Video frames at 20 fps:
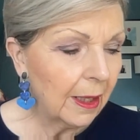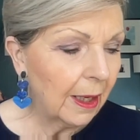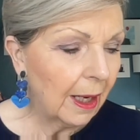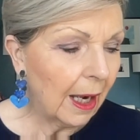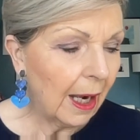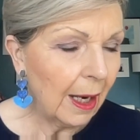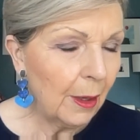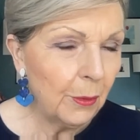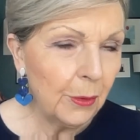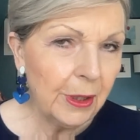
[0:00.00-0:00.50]

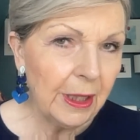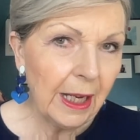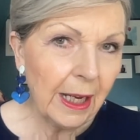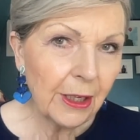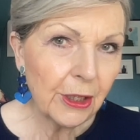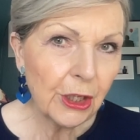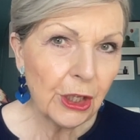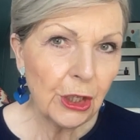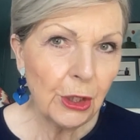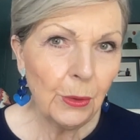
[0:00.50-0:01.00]
I wouldn't get
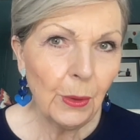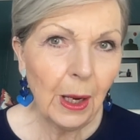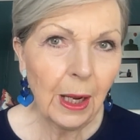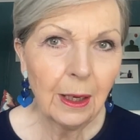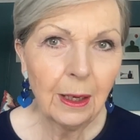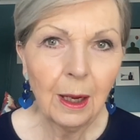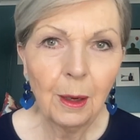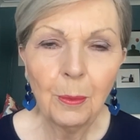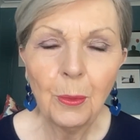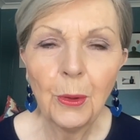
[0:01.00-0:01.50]
too hung
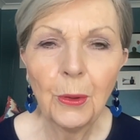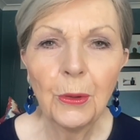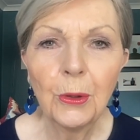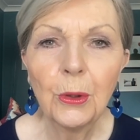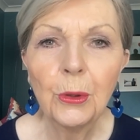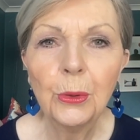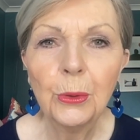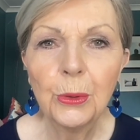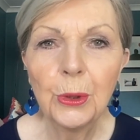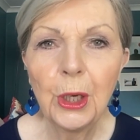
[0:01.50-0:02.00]
up on the
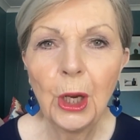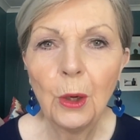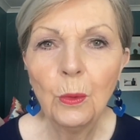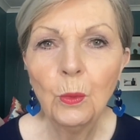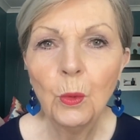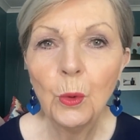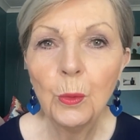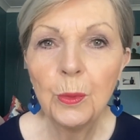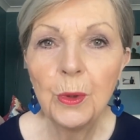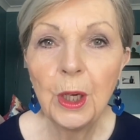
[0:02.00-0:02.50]
cool tone,
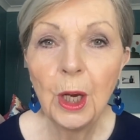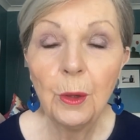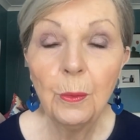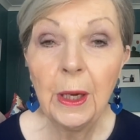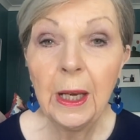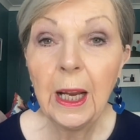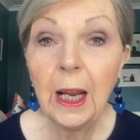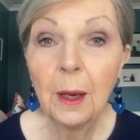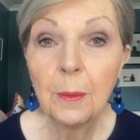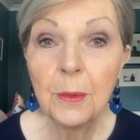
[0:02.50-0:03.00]
warm tone when
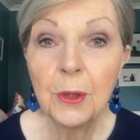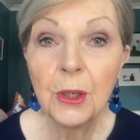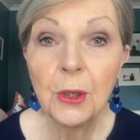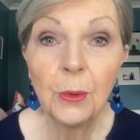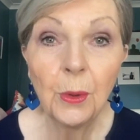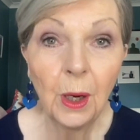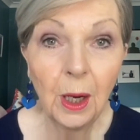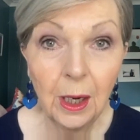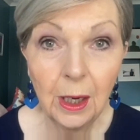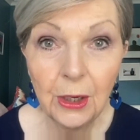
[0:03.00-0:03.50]
it comes
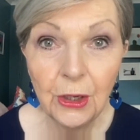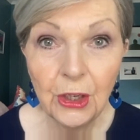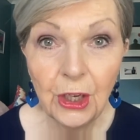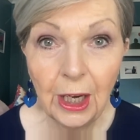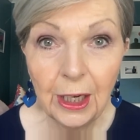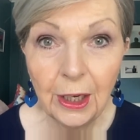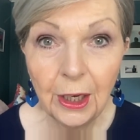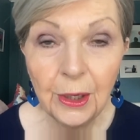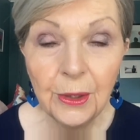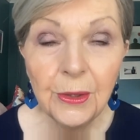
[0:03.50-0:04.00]
to
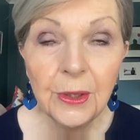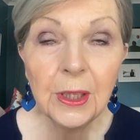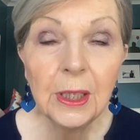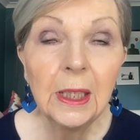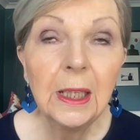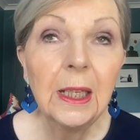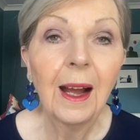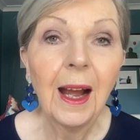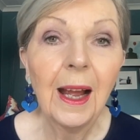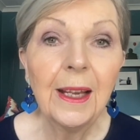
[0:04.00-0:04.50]
eyeshadows.
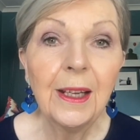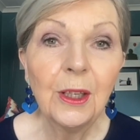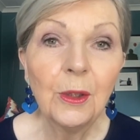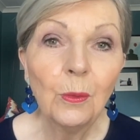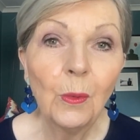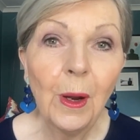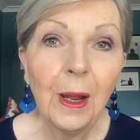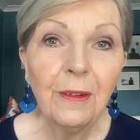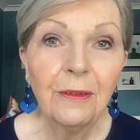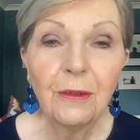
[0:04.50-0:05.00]
I can
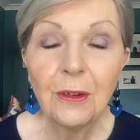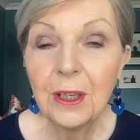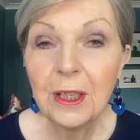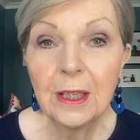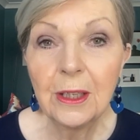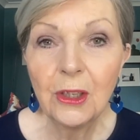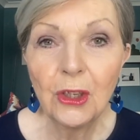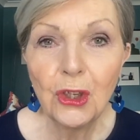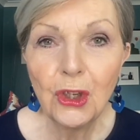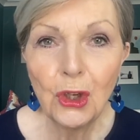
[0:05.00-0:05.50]
wear, for
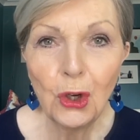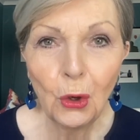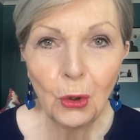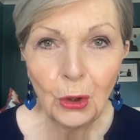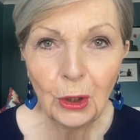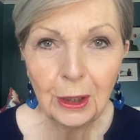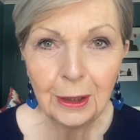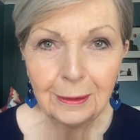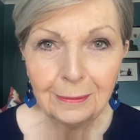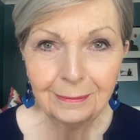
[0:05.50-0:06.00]
instance,
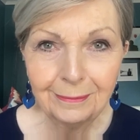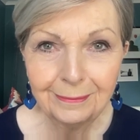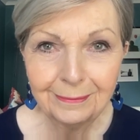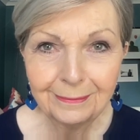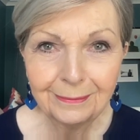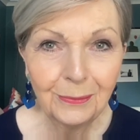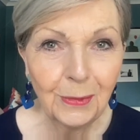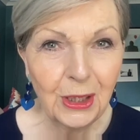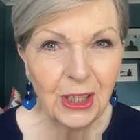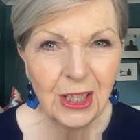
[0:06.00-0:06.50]
chocolate,
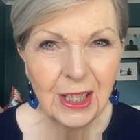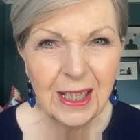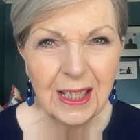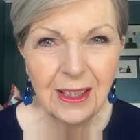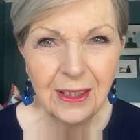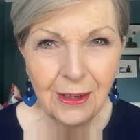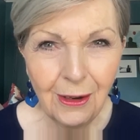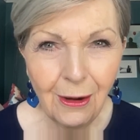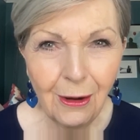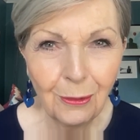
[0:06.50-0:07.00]
which is a
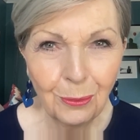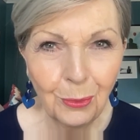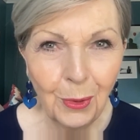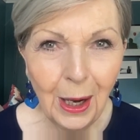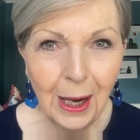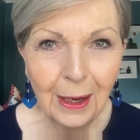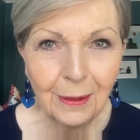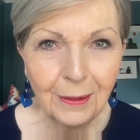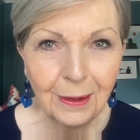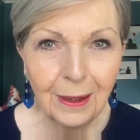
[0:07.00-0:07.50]
dark
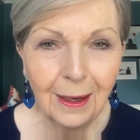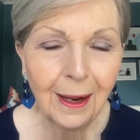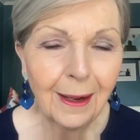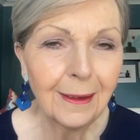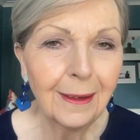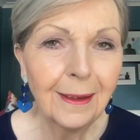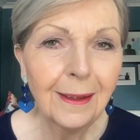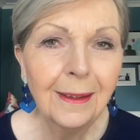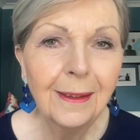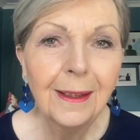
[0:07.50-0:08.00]
brown
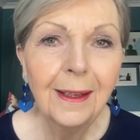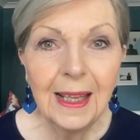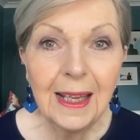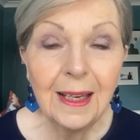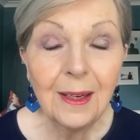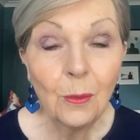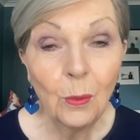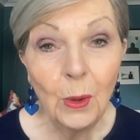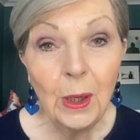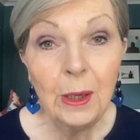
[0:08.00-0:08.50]
colour.
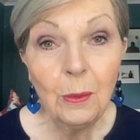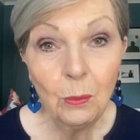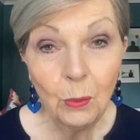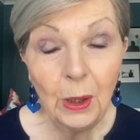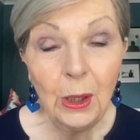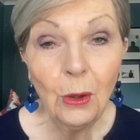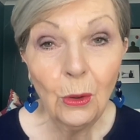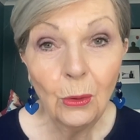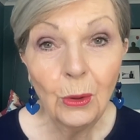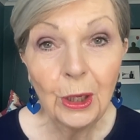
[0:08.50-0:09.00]
We
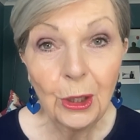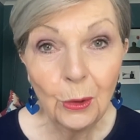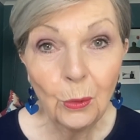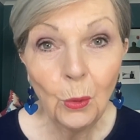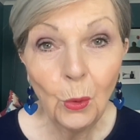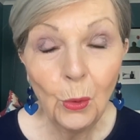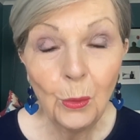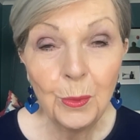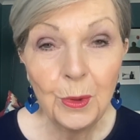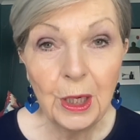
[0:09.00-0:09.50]
call it a
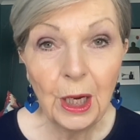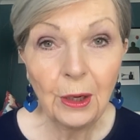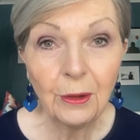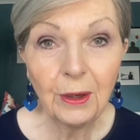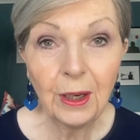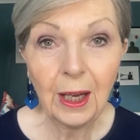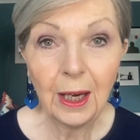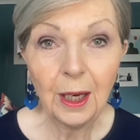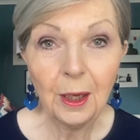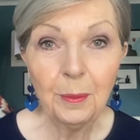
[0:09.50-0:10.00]
warm tone
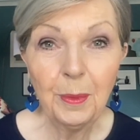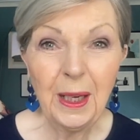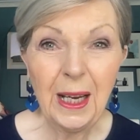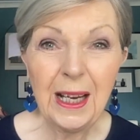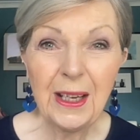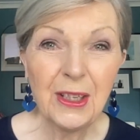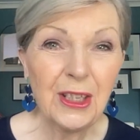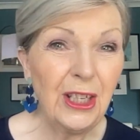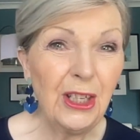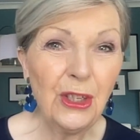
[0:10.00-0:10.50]
colour, but
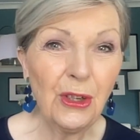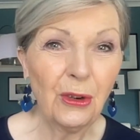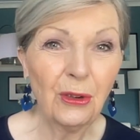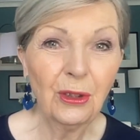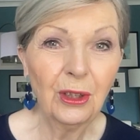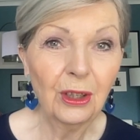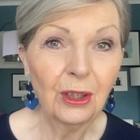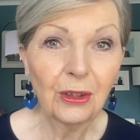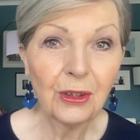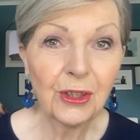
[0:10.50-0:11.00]
actually
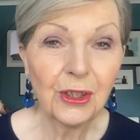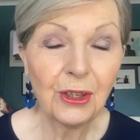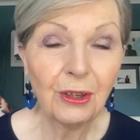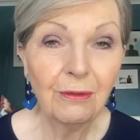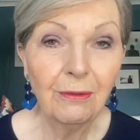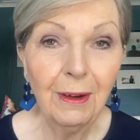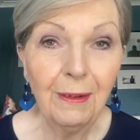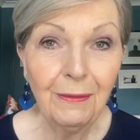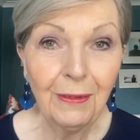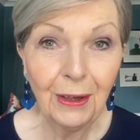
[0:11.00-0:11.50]
chocolate looks
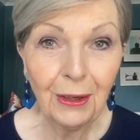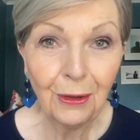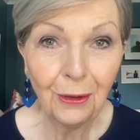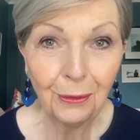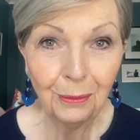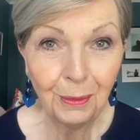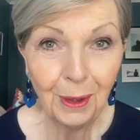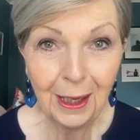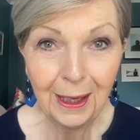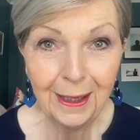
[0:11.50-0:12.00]
terrific
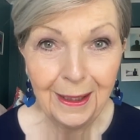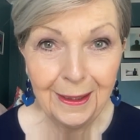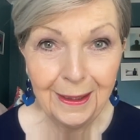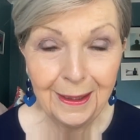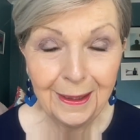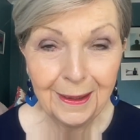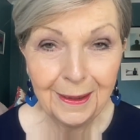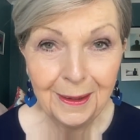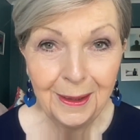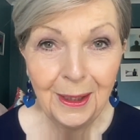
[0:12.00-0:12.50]
on
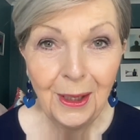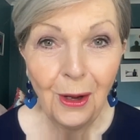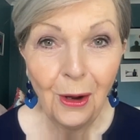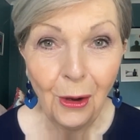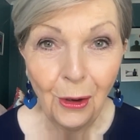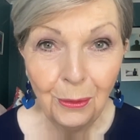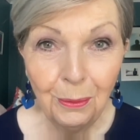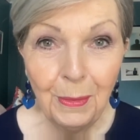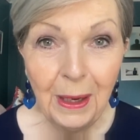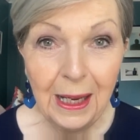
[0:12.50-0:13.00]

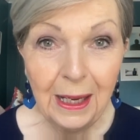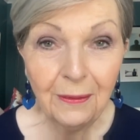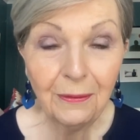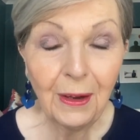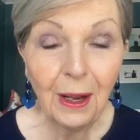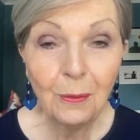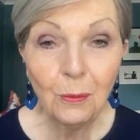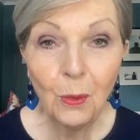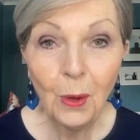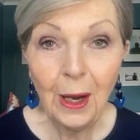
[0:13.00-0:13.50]
me if
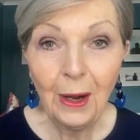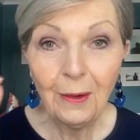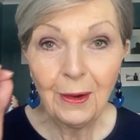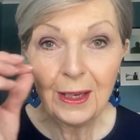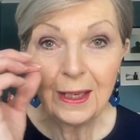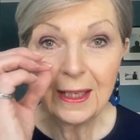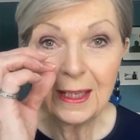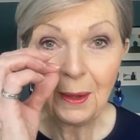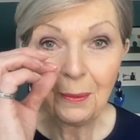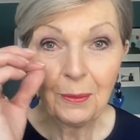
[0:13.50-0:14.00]
I'm wearing
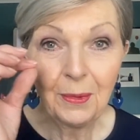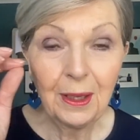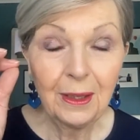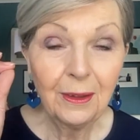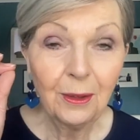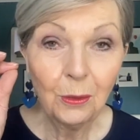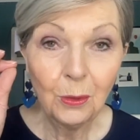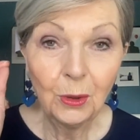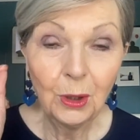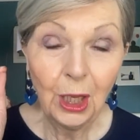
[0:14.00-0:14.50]
something
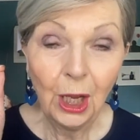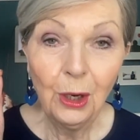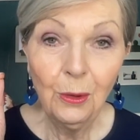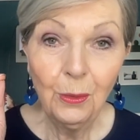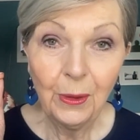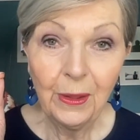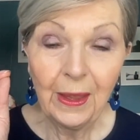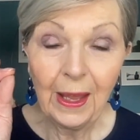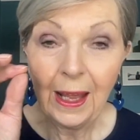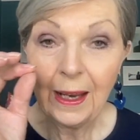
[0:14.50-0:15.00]
that will go
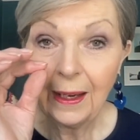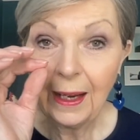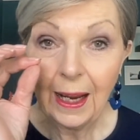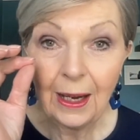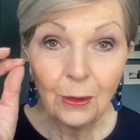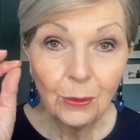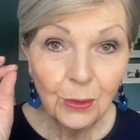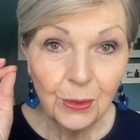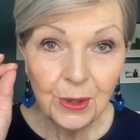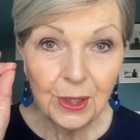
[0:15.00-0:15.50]
with that, and
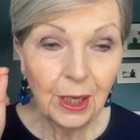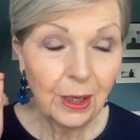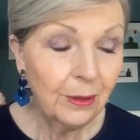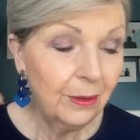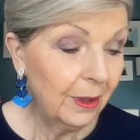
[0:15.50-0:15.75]
also,